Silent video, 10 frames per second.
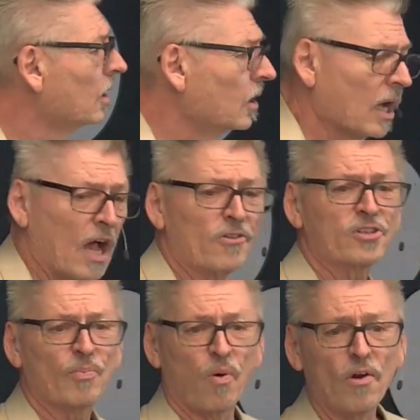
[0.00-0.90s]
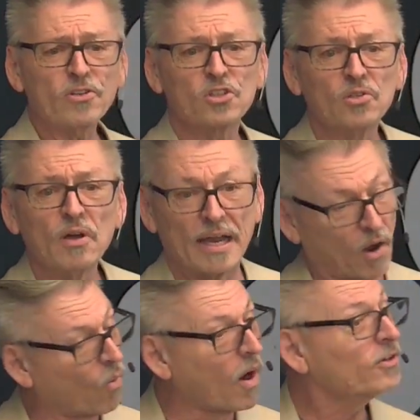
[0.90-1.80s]
I'll support you. I
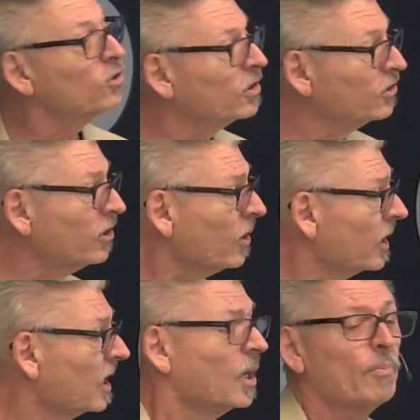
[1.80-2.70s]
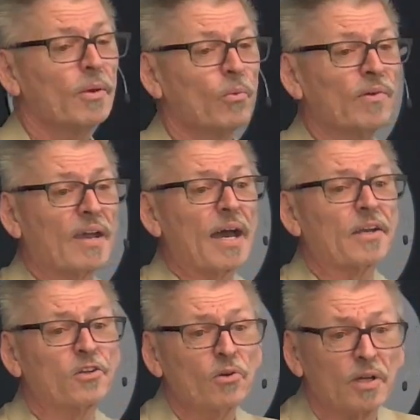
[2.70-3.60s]
don't want you to do it, but we've got to
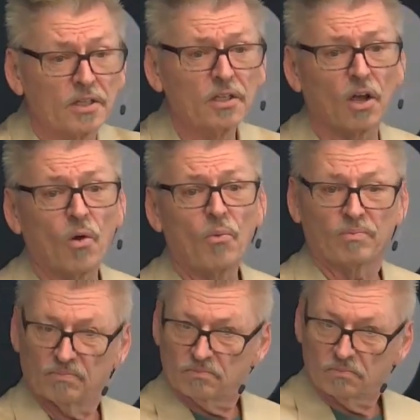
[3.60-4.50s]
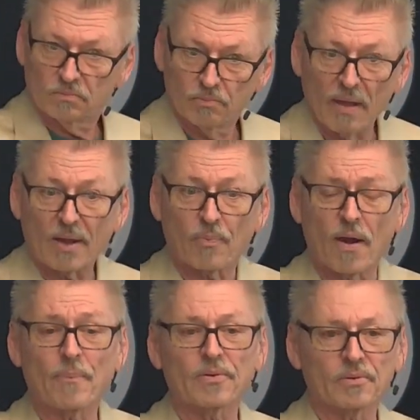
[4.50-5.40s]
do it, you know, make
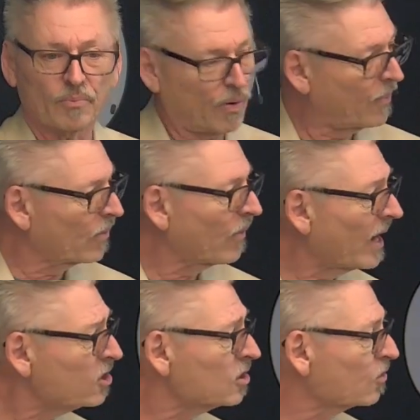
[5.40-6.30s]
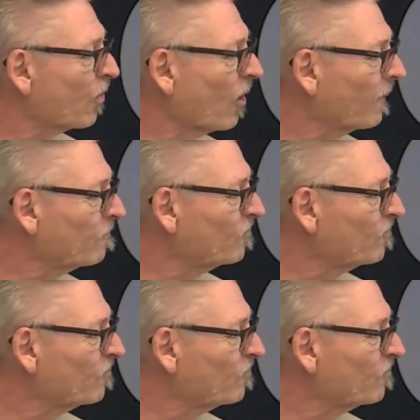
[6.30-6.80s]
preparations for it."